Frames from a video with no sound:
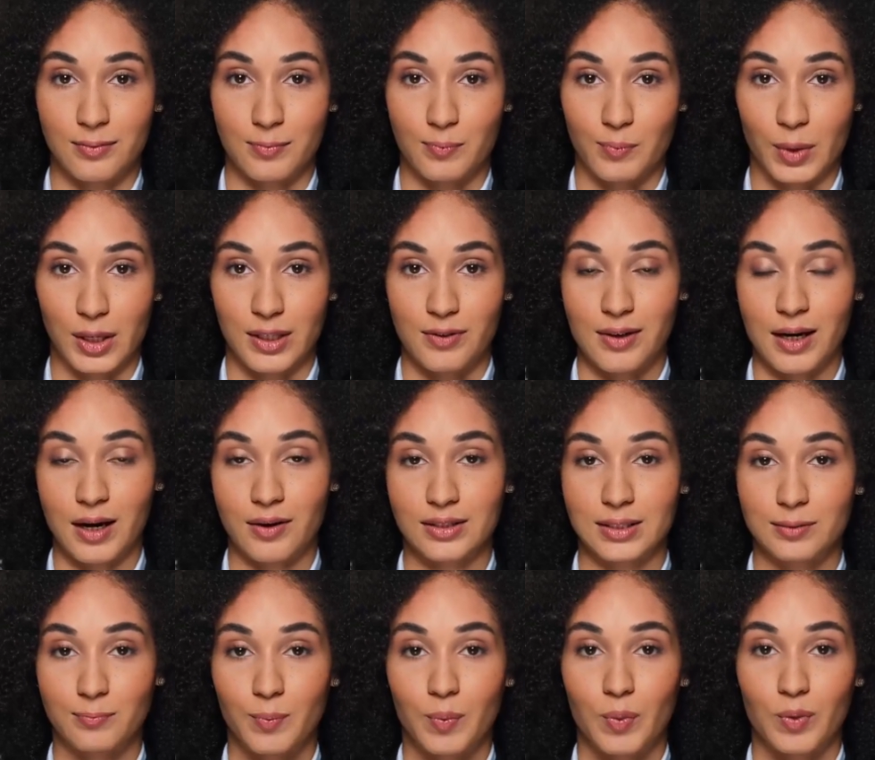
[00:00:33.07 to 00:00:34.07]
One very
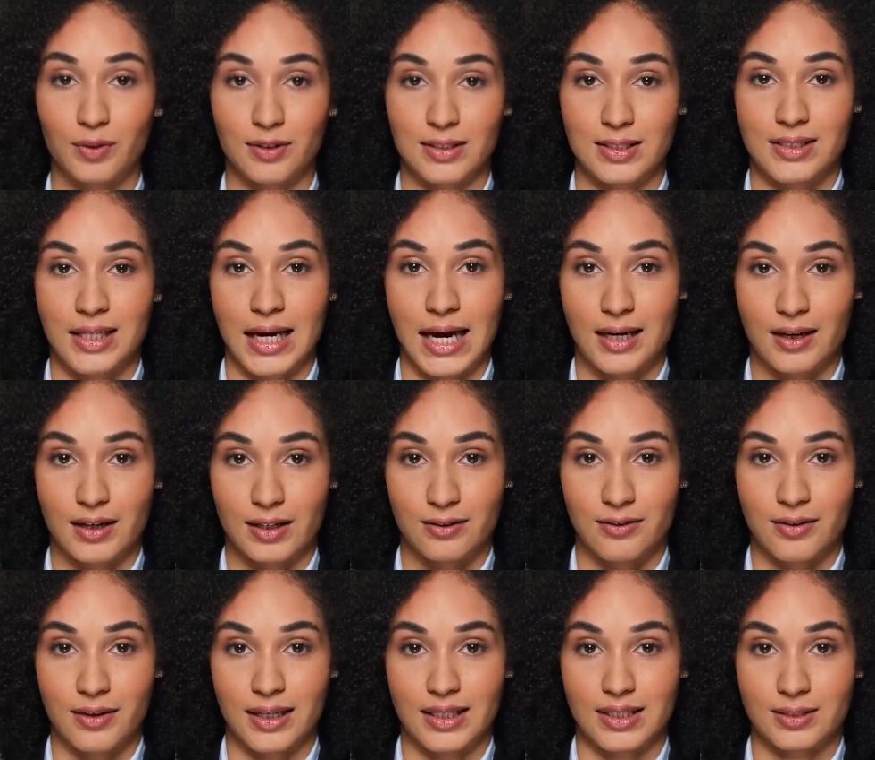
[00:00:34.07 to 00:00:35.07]
important stat
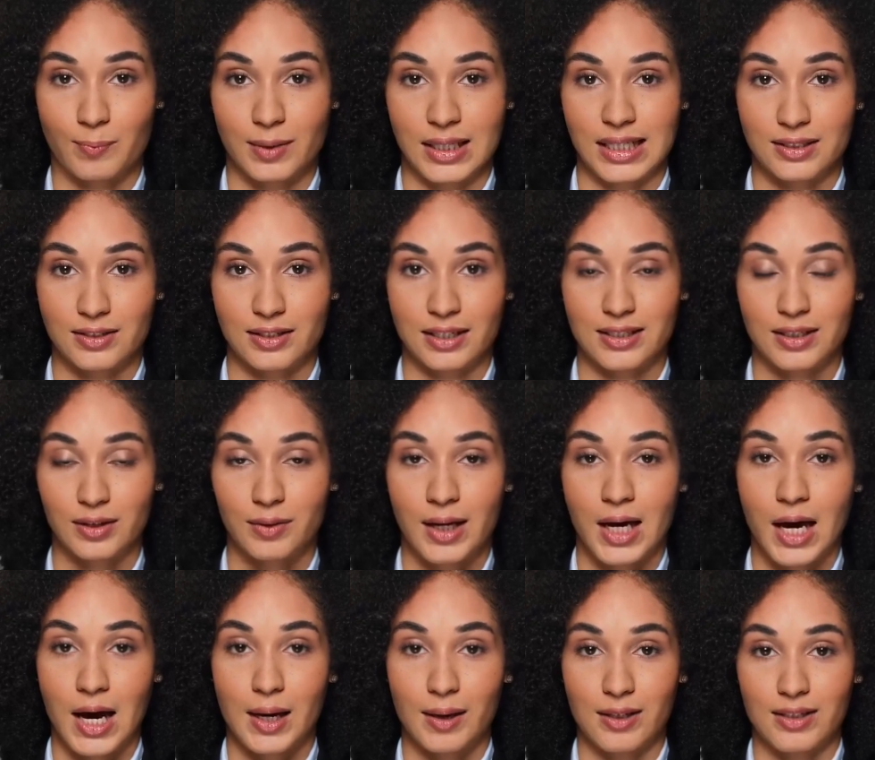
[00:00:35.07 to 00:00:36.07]
for this match is on
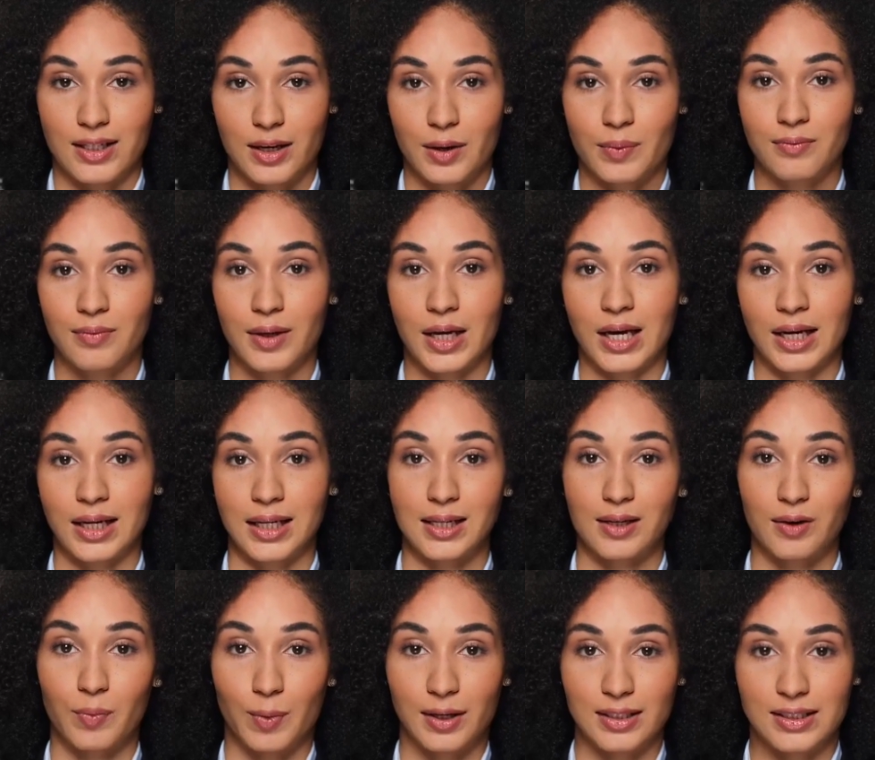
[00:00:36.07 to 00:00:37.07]
hard so far in
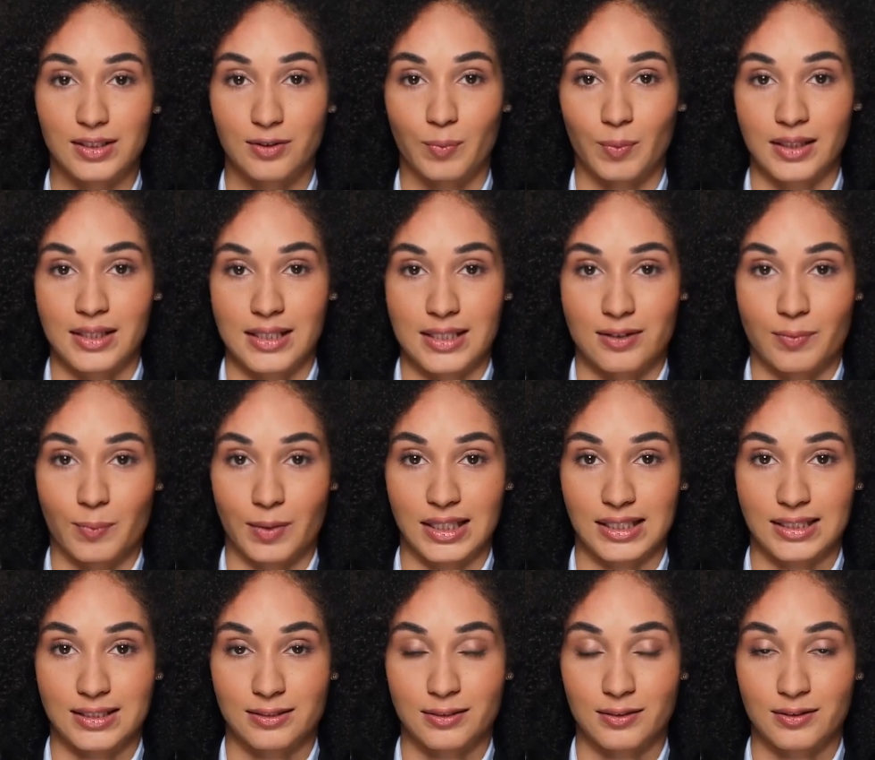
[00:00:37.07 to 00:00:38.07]

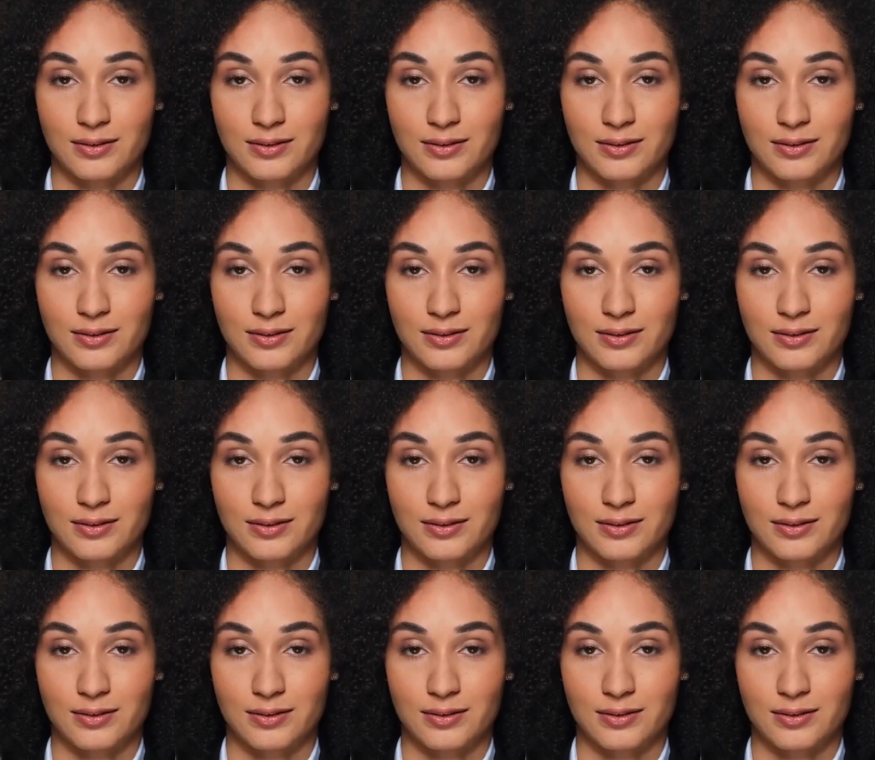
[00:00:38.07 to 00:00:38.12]
2023.